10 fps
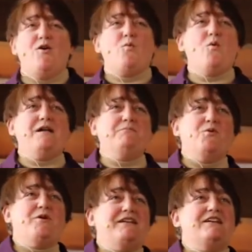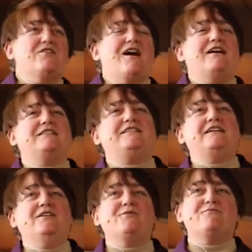One more year. I'll
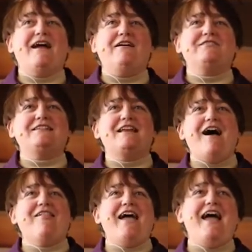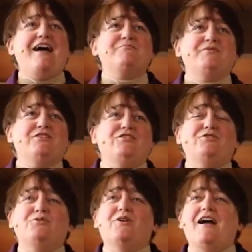dig around it. I'll add
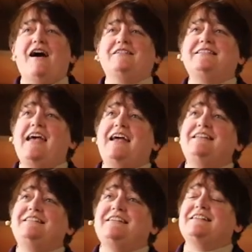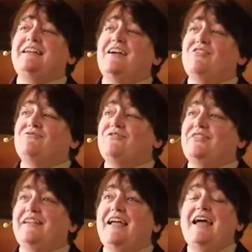manure. I'll tend it
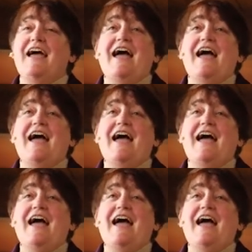carefully.